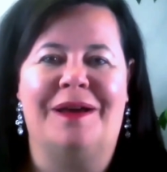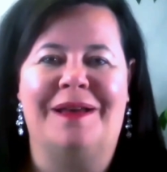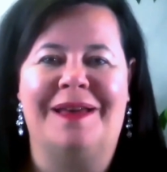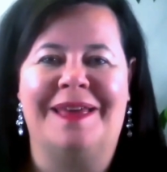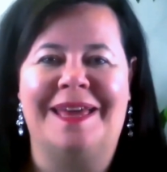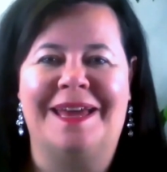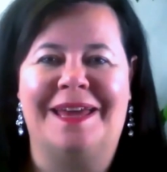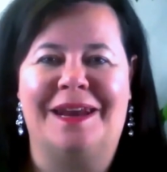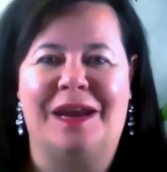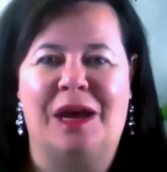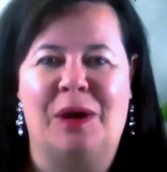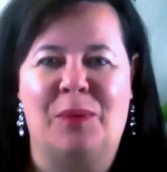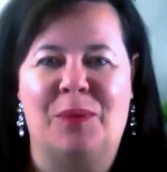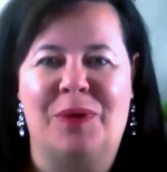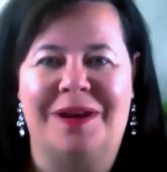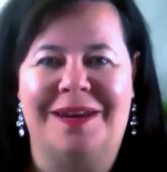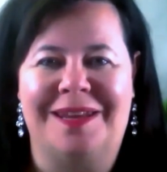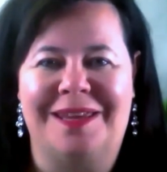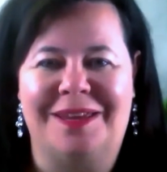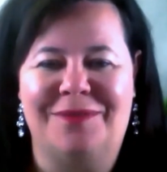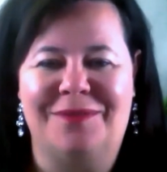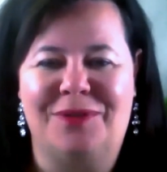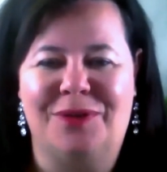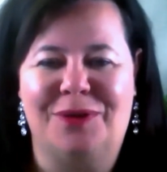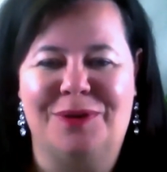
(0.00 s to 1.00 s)
again, I want
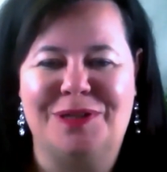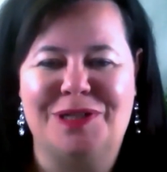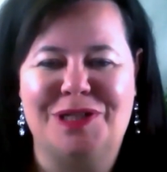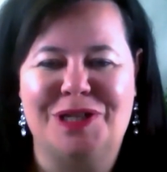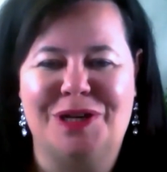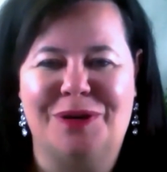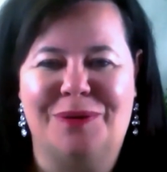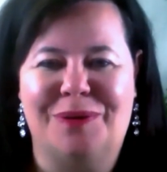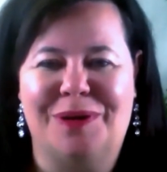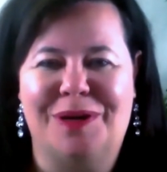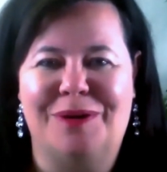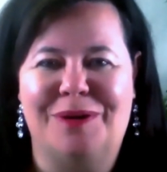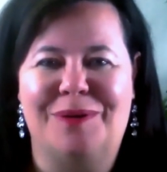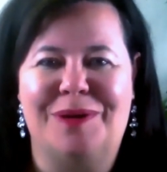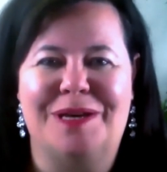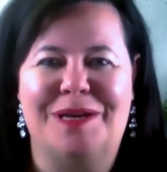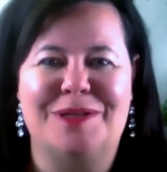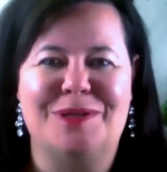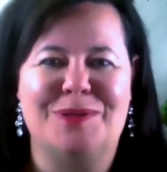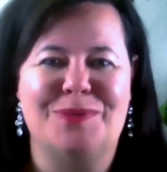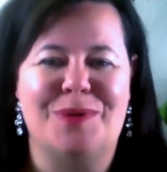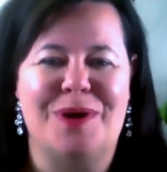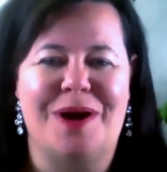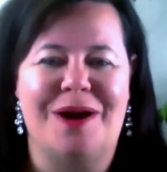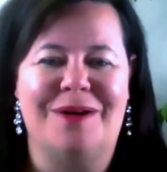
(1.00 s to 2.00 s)
to give you a shout out
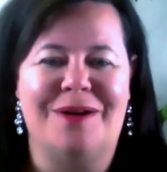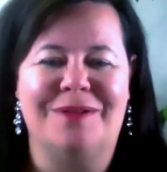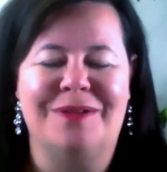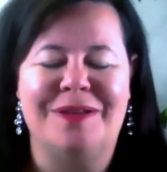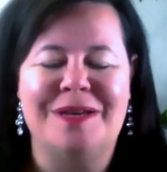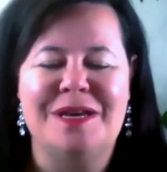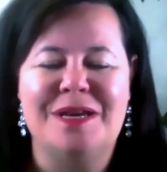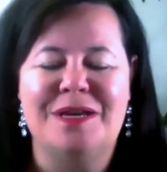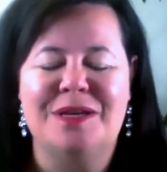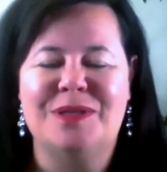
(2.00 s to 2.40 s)
as well.